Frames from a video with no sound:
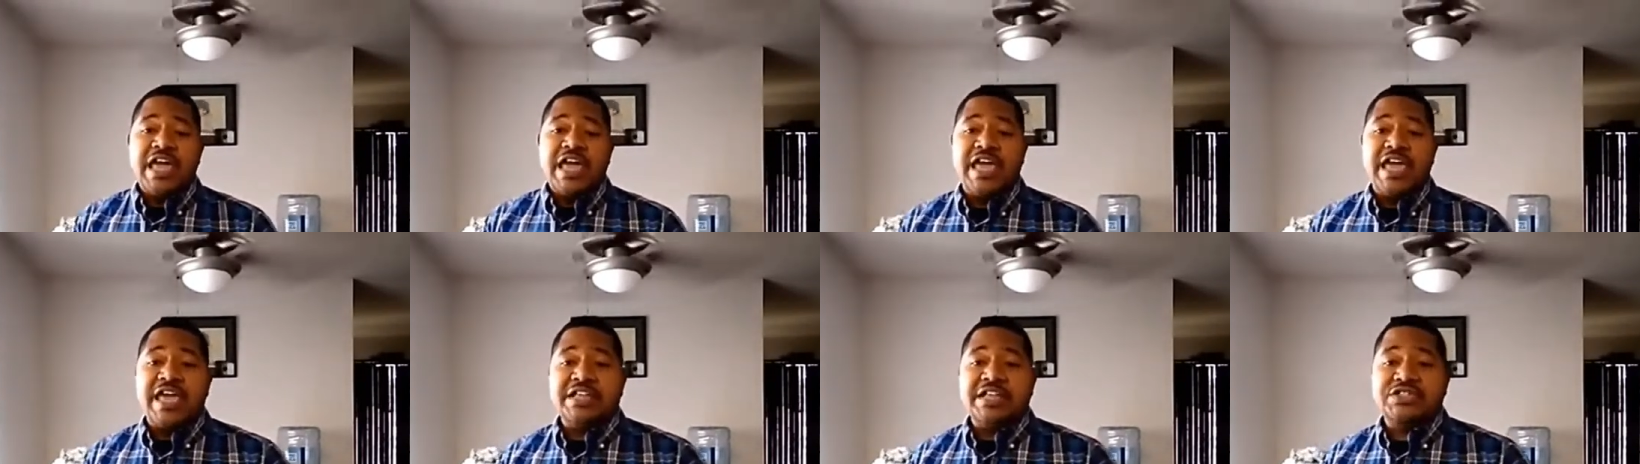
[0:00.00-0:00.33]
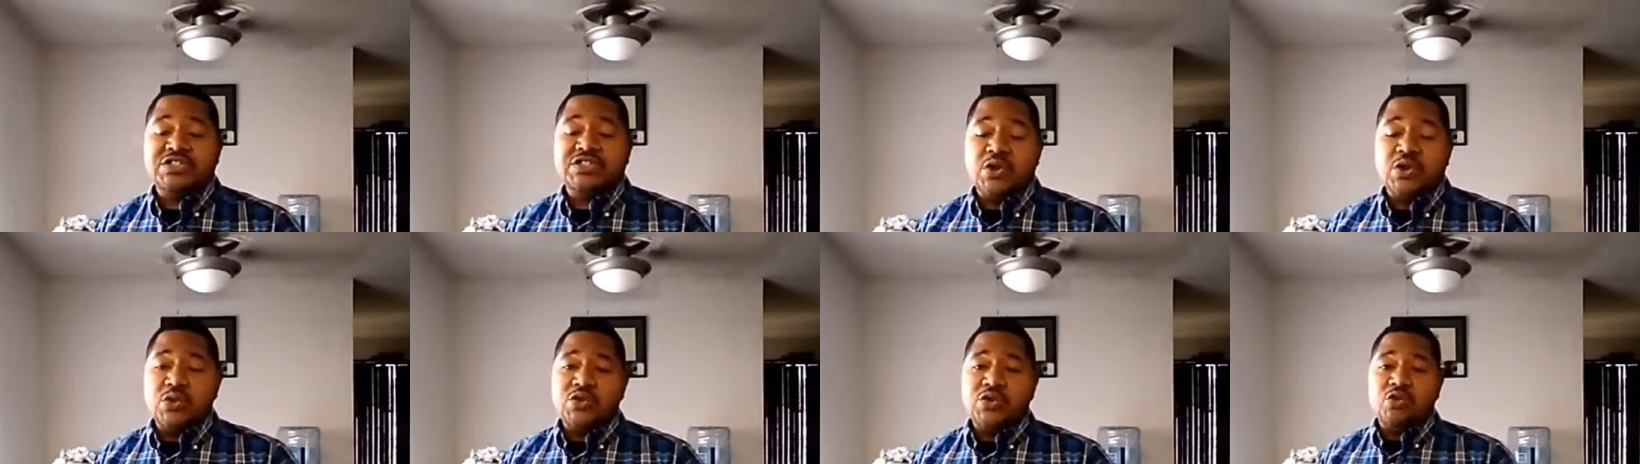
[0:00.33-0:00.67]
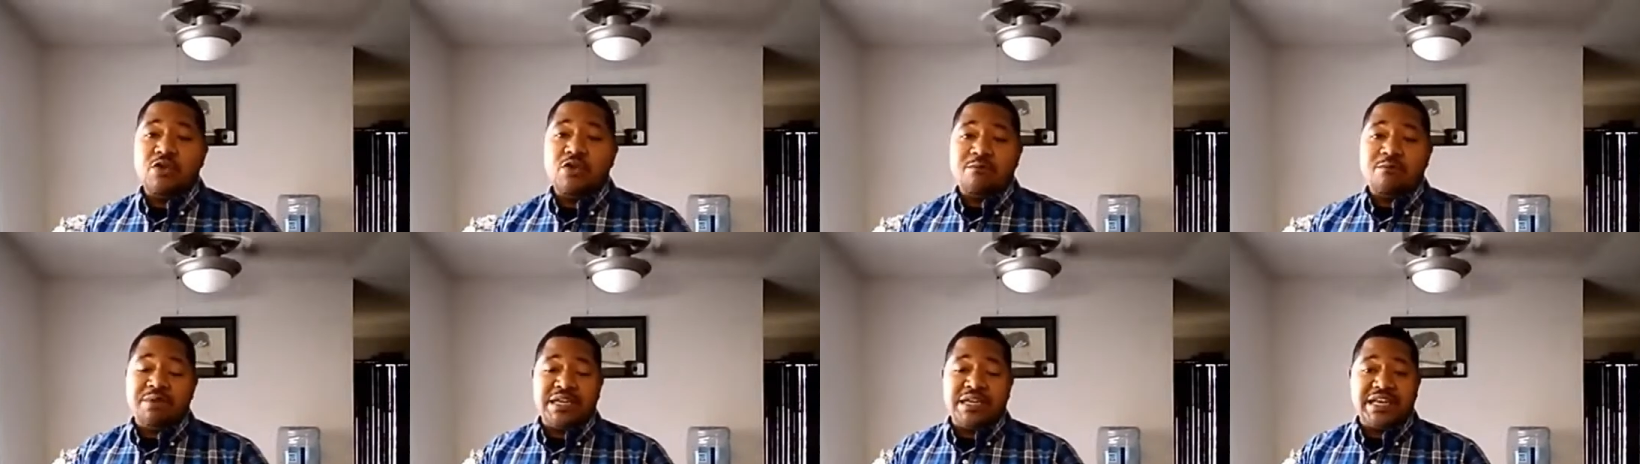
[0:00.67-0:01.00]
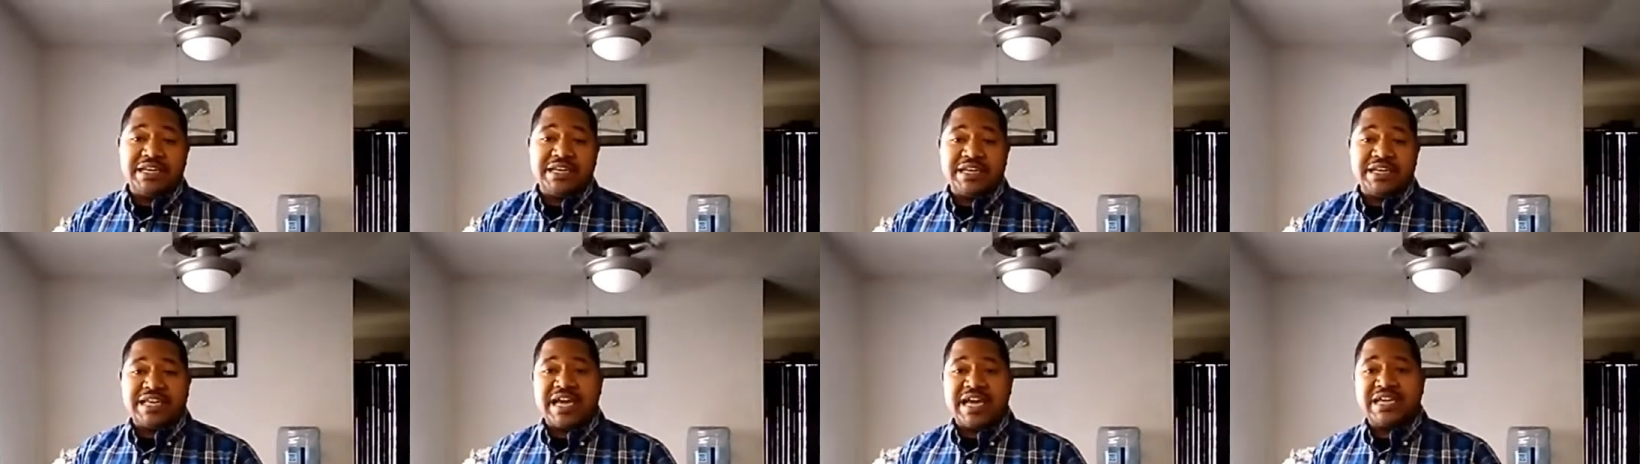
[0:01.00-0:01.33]
And so you
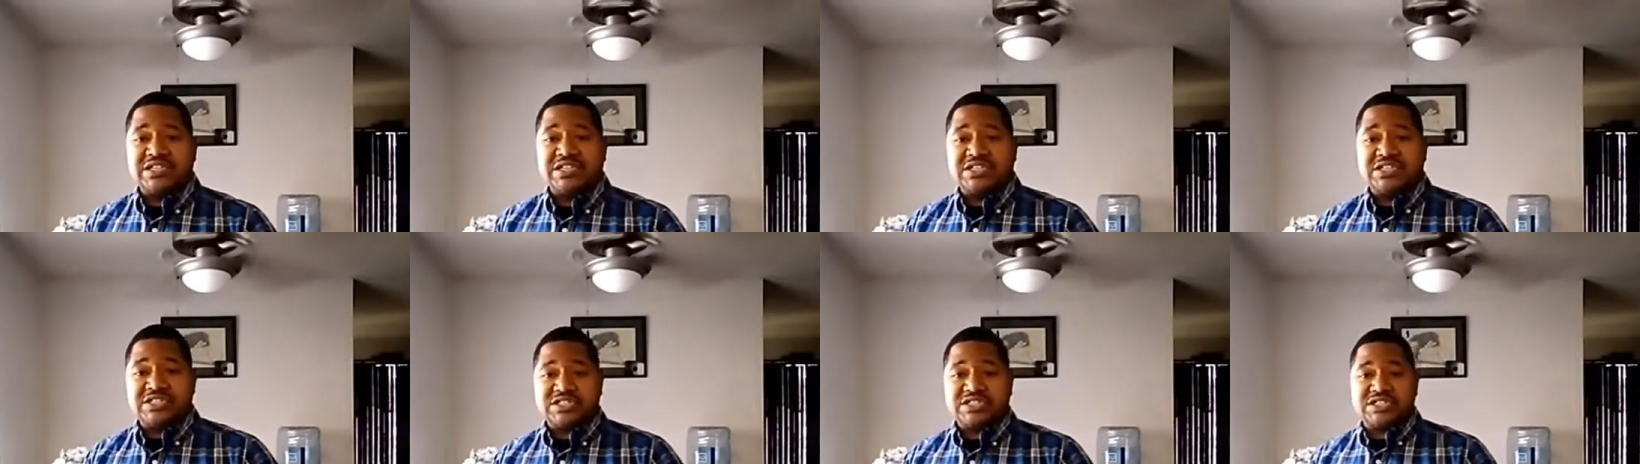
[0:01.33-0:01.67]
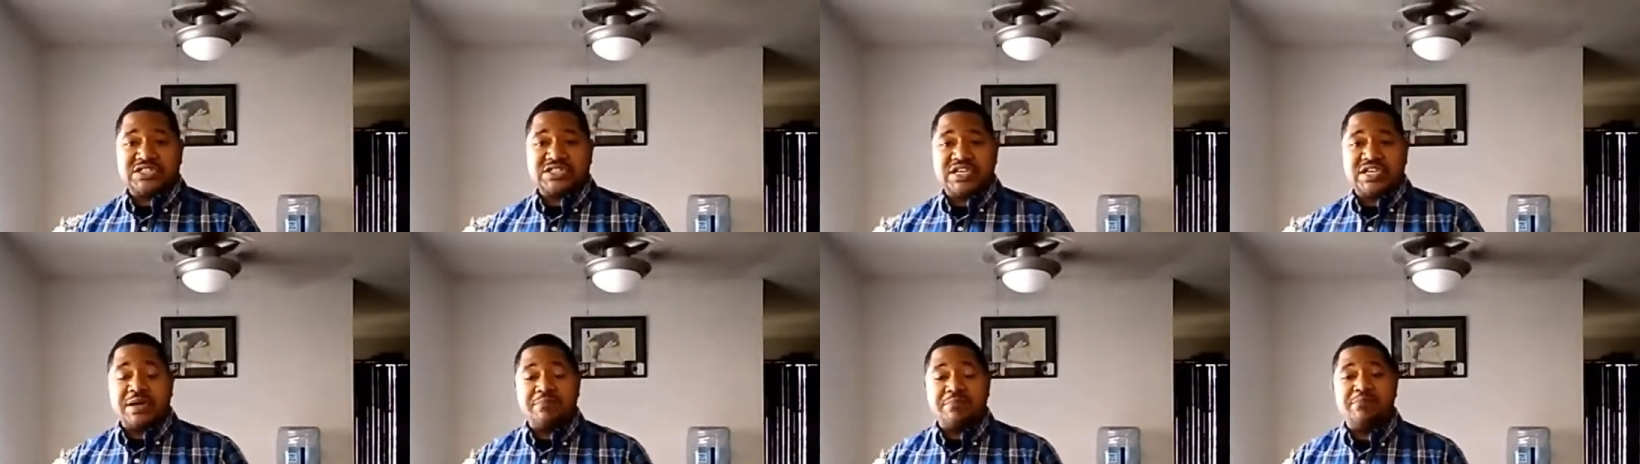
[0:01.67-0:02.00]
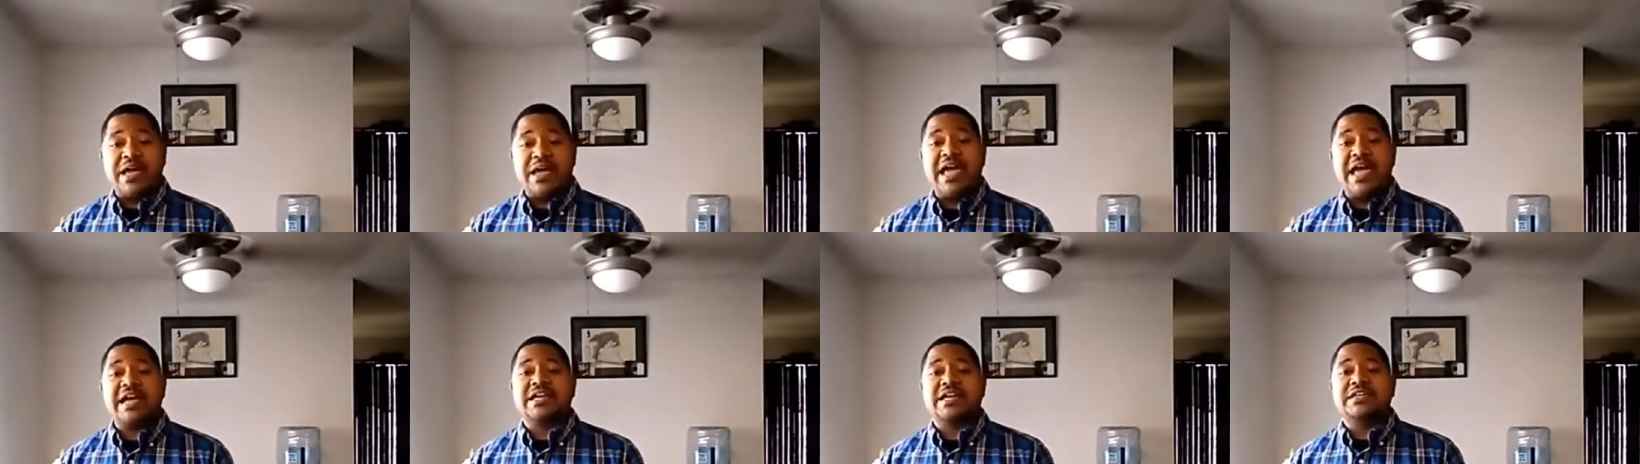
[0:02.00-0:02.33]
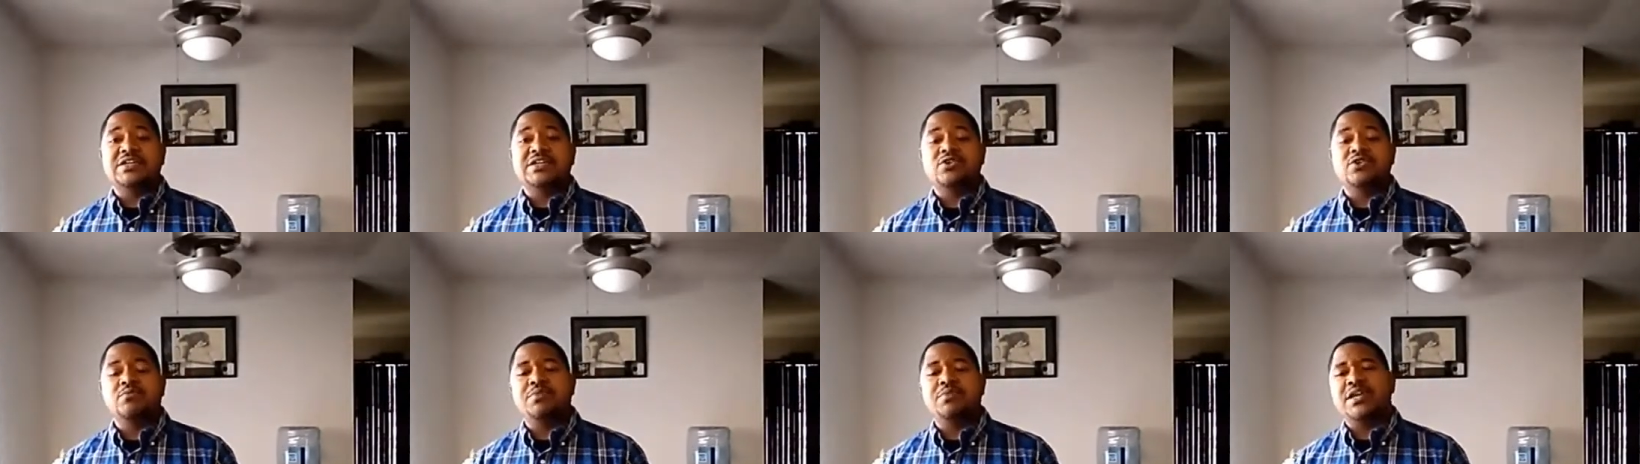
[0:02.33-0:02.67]
begin to kind of step back
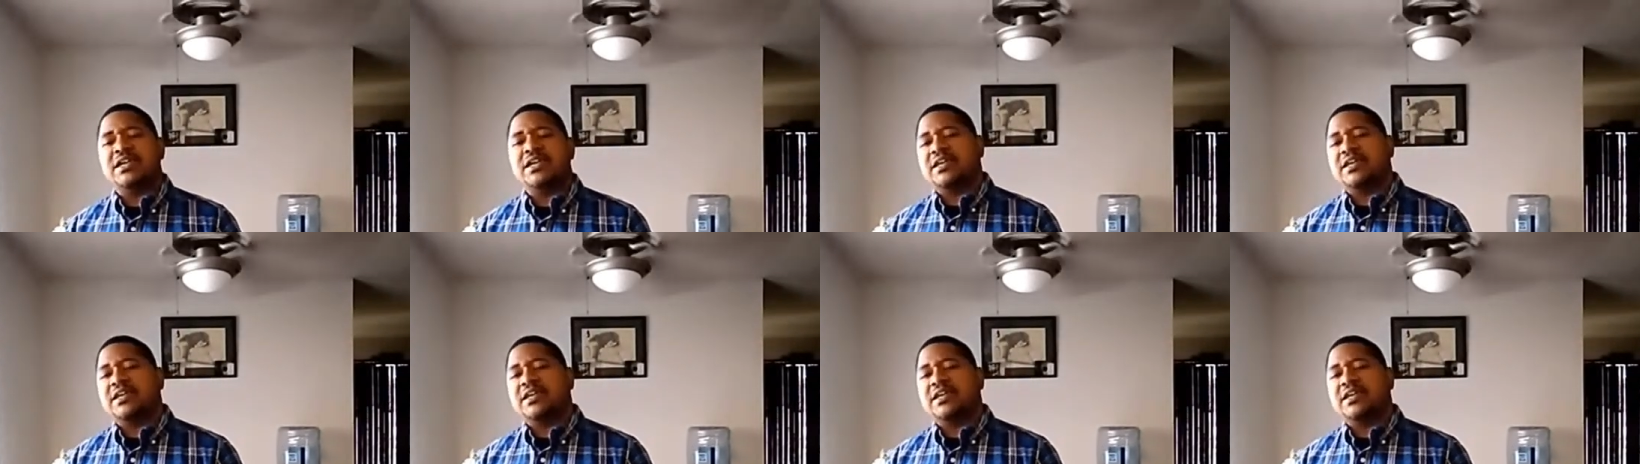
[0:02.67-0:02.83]
a little bit.